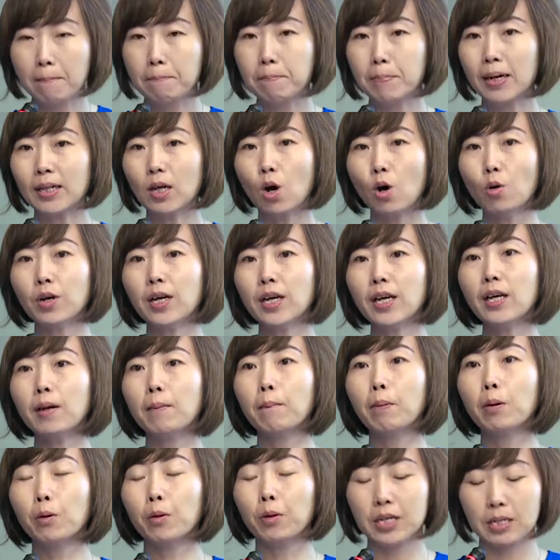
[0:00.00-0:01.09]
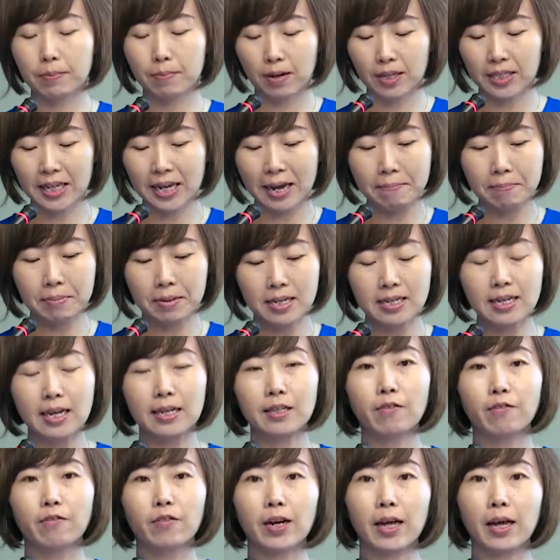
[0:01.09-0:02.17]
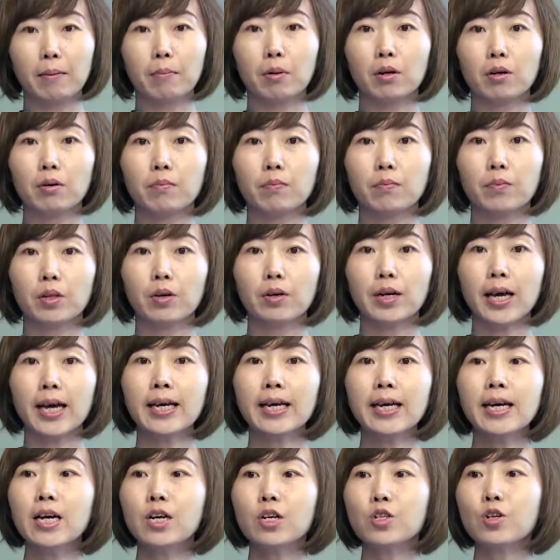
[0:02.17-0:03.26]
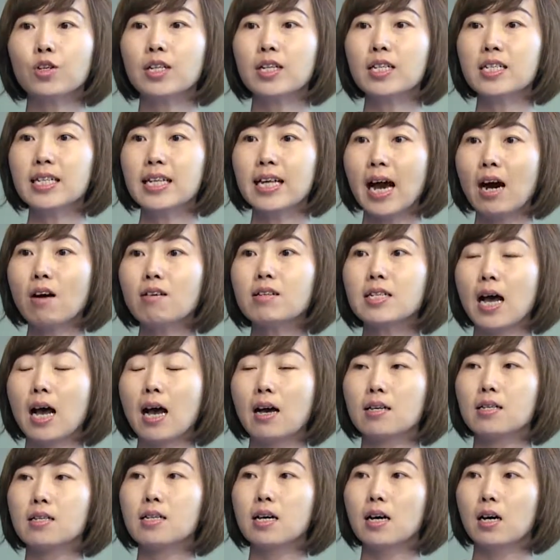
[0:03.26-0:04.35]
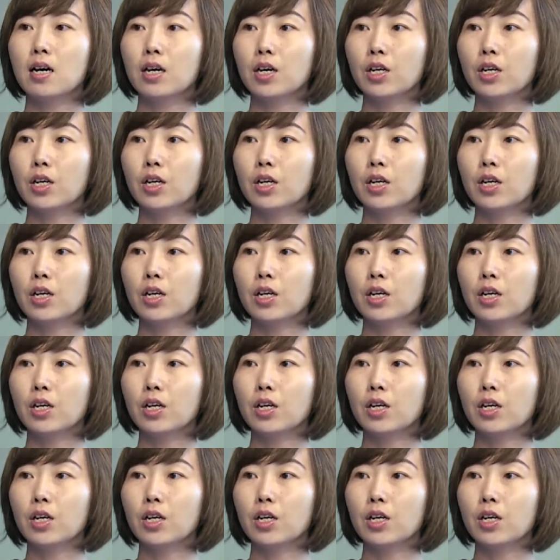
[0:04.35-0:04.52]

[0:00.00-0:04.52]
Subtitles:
but only employs about 10% of labor. Okay, so this tells us,